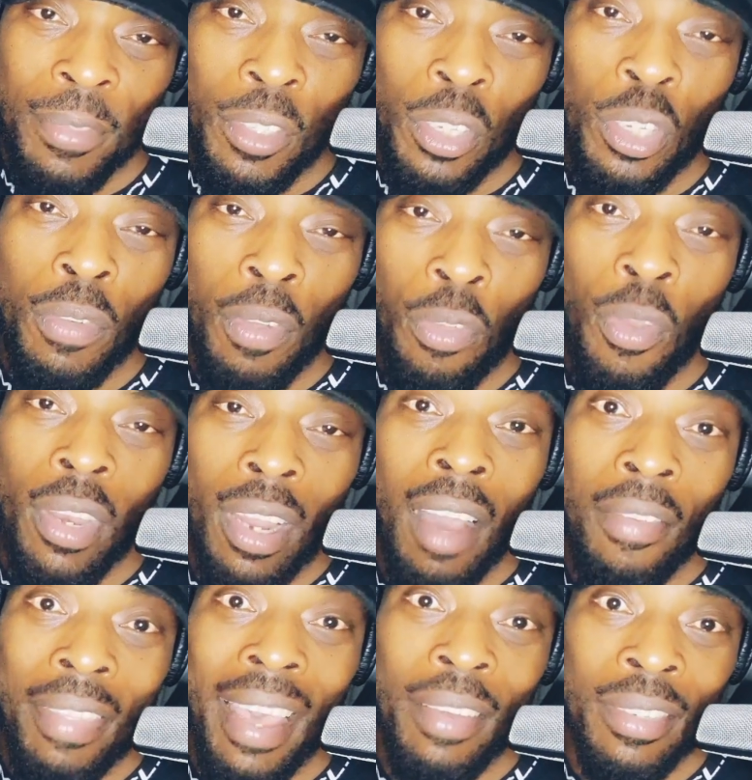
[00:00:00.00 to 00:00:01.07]
just over
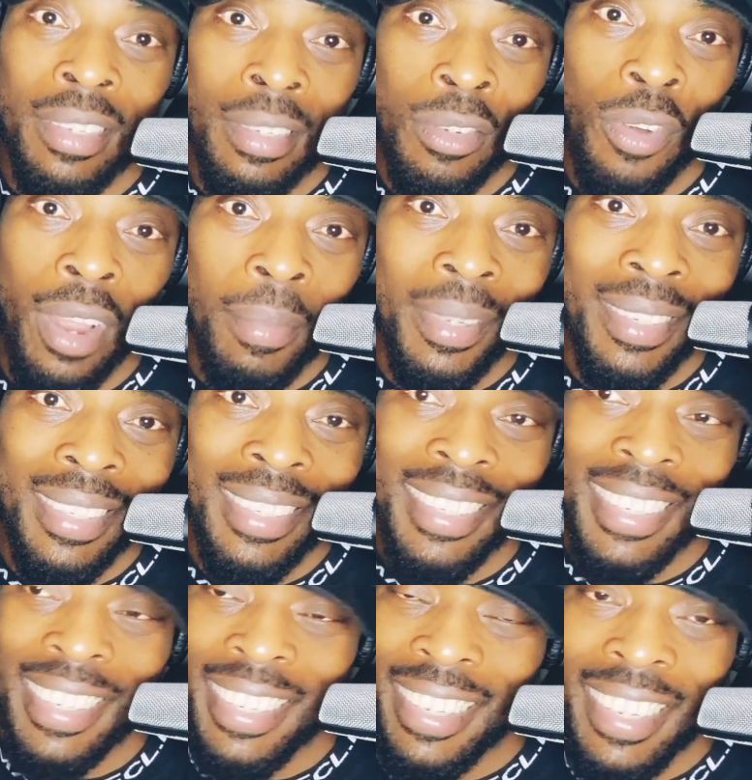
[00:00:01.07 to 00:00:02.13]
3,500 subscribers.
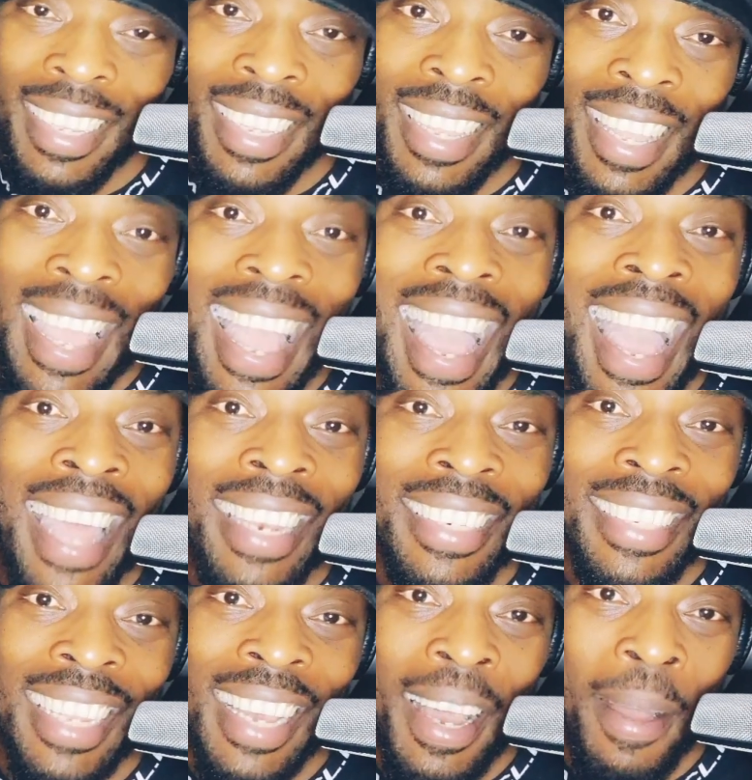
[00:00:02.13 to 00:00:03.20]

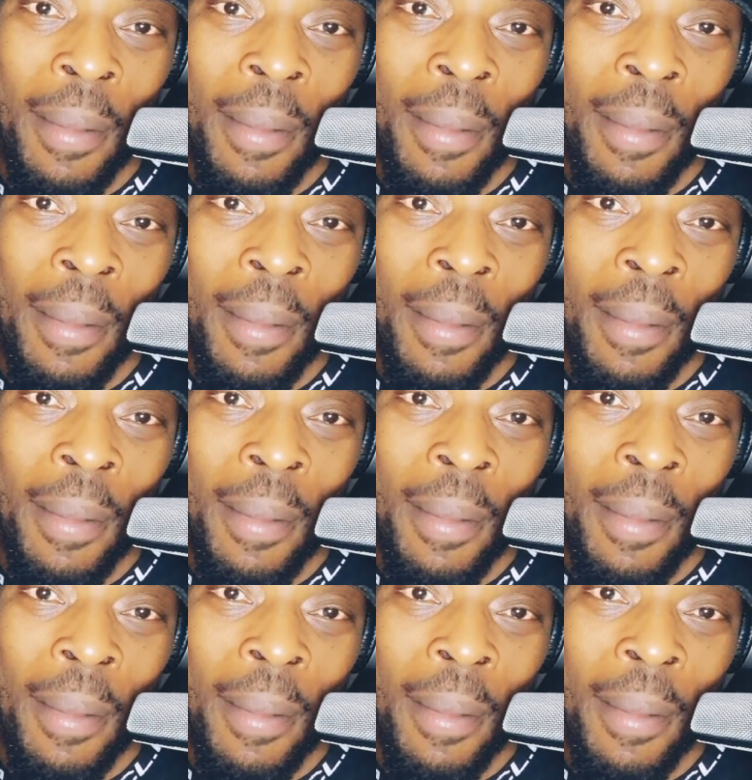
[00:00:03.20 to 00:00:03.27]
And